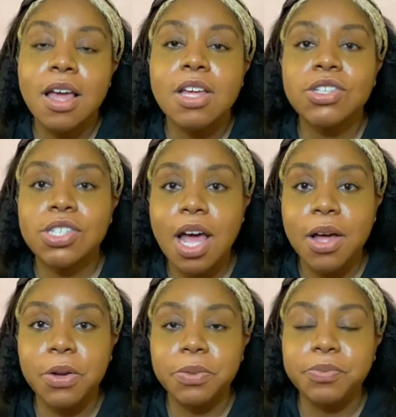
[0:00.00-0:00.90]

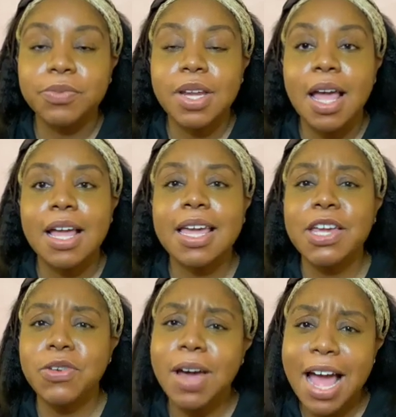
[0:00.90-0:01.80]
So,
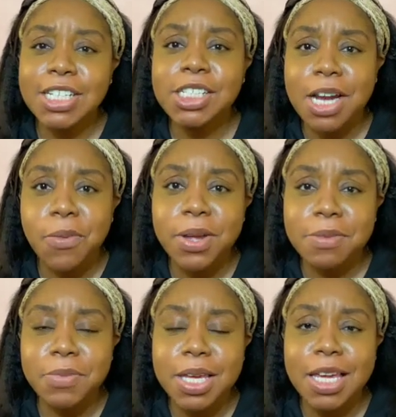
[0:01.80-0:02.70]
can you guys share
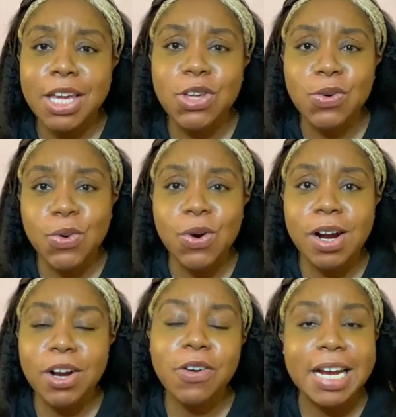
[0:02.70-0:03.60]
with me
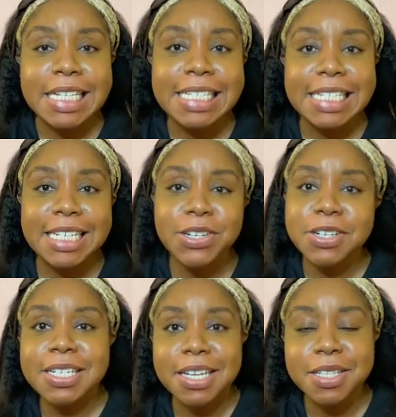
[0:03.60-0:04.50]
your crazy
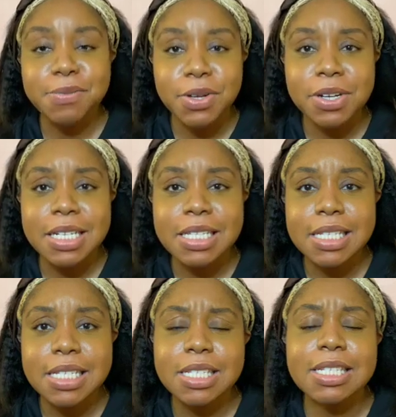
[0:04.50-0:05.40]
nursing
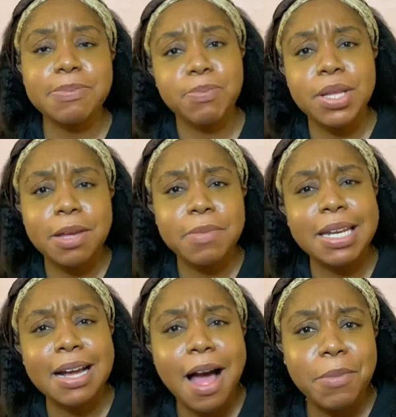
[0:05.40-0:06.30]
experiences? Put them in
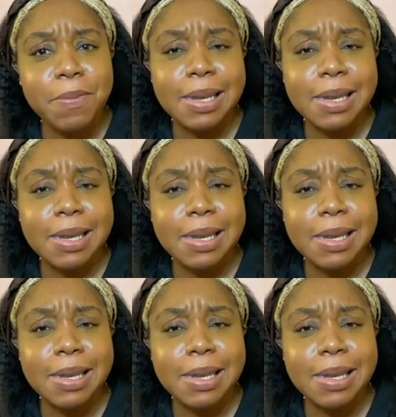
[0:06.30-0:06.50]
the comment